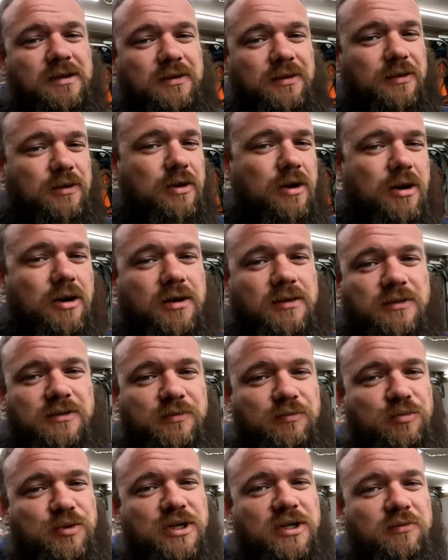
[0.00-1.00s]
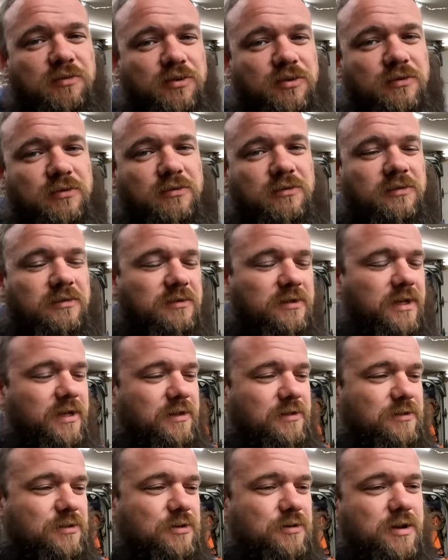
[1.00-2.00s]
They're awesome people.
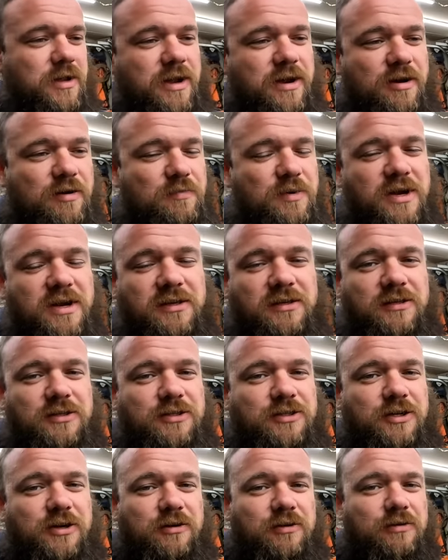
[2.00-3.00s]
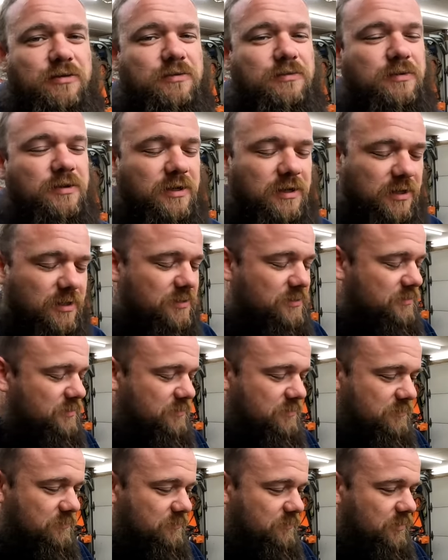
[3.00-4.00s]
They took care of me at the show.
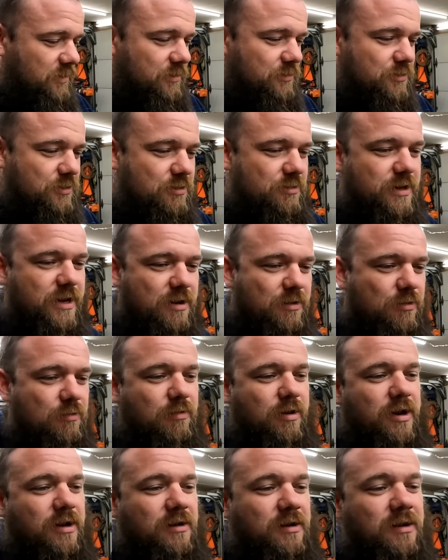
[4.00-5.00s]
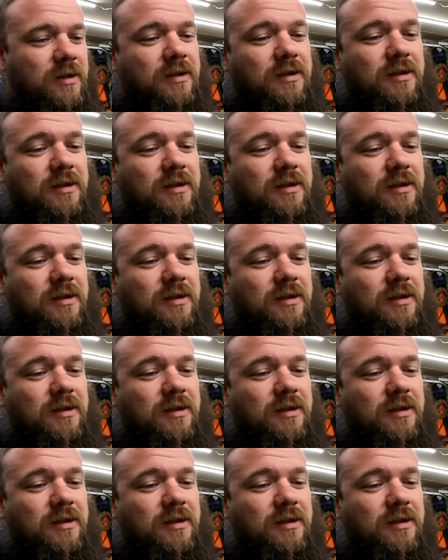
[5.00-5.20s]
It's It turned out great.